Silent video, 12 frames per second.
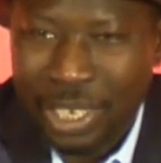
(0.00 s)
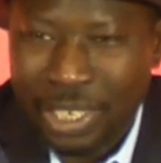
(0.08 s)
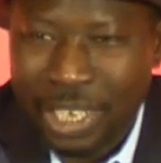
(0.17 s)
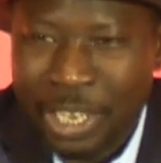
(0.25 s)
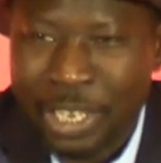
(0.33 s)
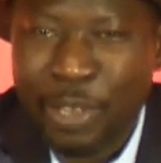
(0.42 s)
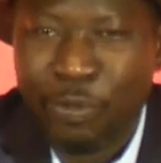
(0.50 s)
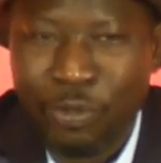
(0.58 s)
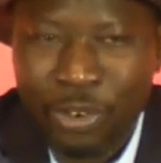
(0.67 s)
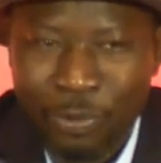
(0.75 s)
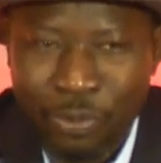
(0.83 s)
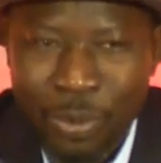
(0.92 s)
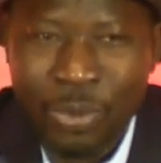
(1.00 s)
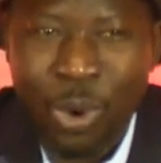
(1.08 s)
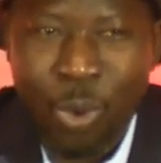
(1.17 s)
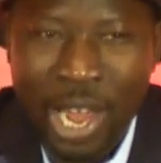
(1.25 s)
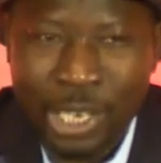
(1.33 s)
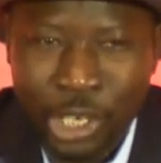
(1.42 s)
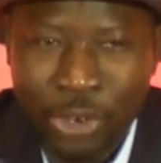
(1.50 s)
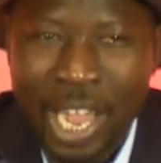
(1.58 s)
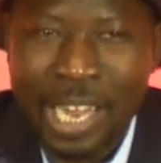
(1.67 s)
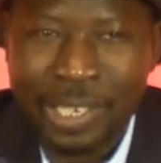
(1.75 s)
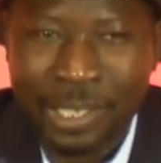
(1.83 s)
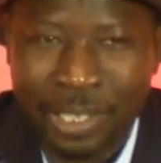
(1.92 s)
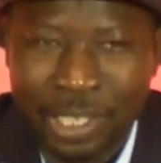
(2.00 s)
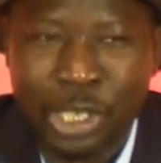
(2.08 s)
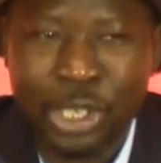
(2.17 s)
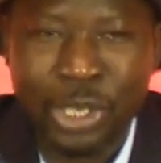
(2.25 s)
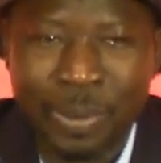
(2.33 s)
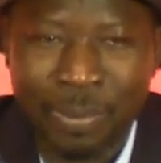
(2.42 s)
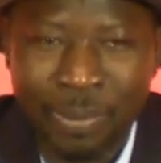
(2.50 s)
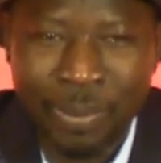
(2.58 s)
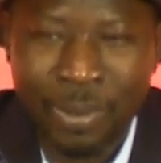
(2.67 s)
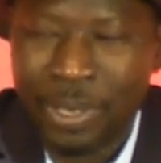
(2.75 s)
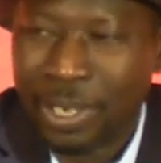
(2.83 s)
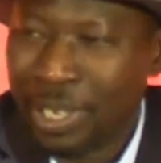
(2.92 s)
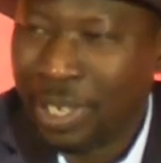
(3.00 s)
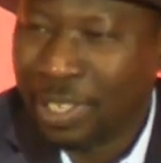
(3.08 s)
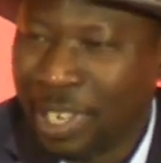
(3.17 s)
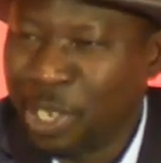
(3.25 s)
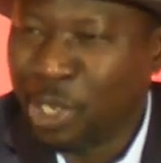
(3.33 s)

that are different from the Warsh writing system that is